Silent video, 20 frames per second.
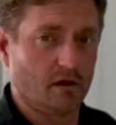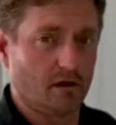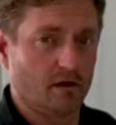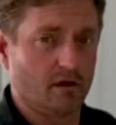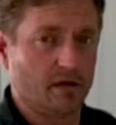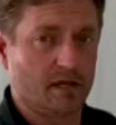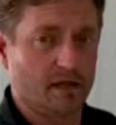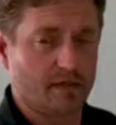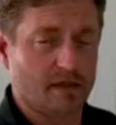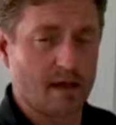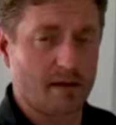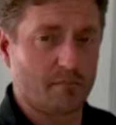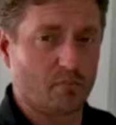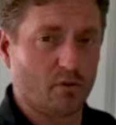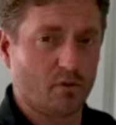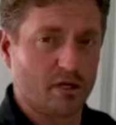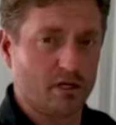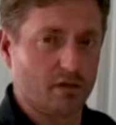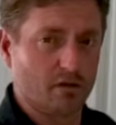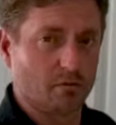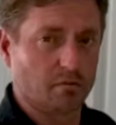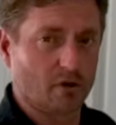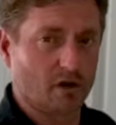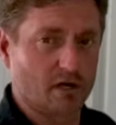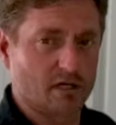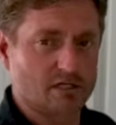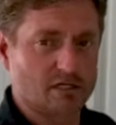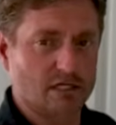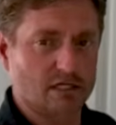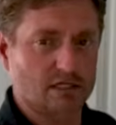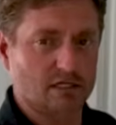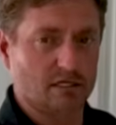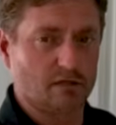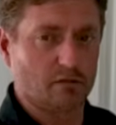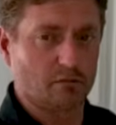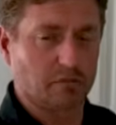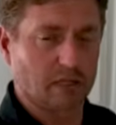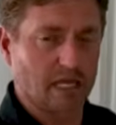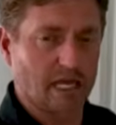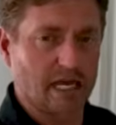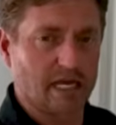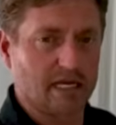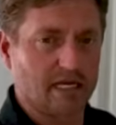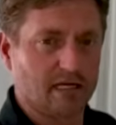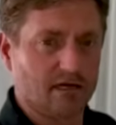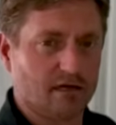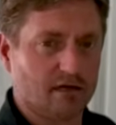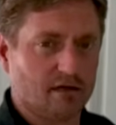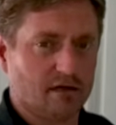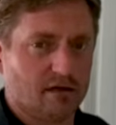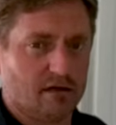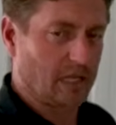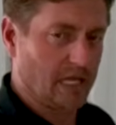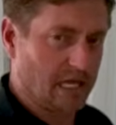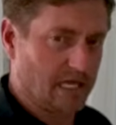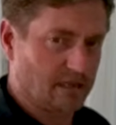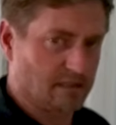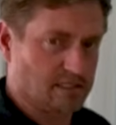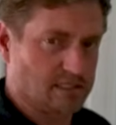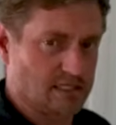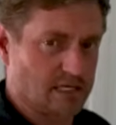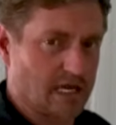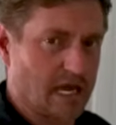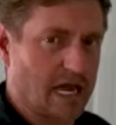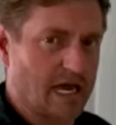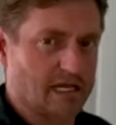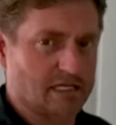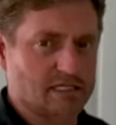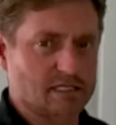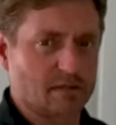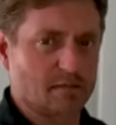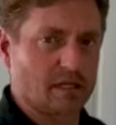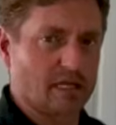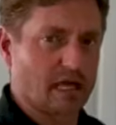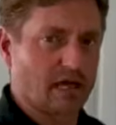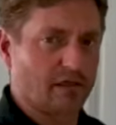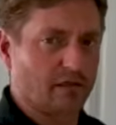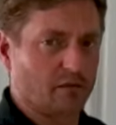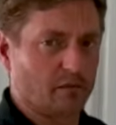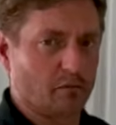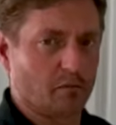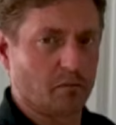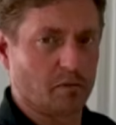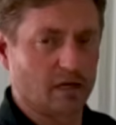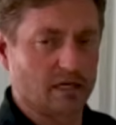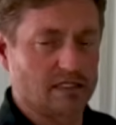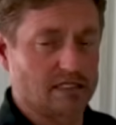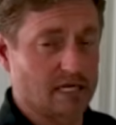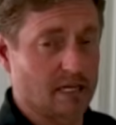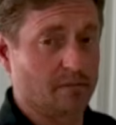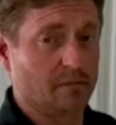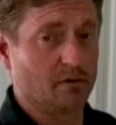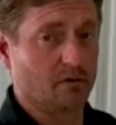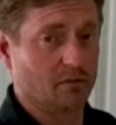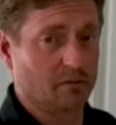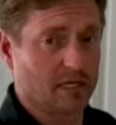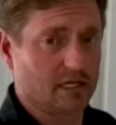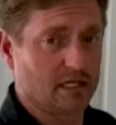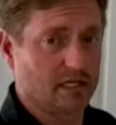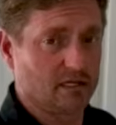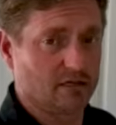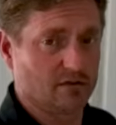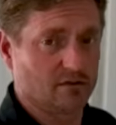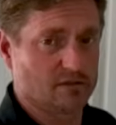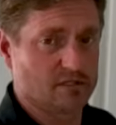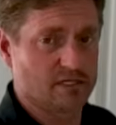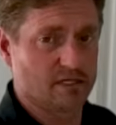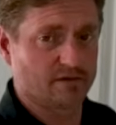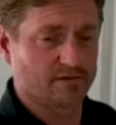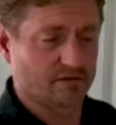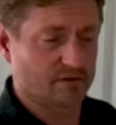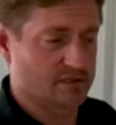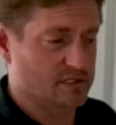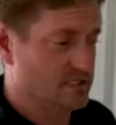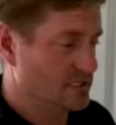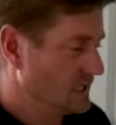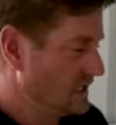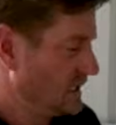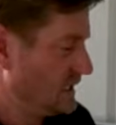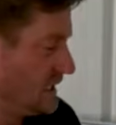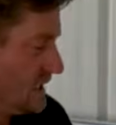are at that point in your project and you're plan to add some of that thermal break tape. It'll make a huge difference.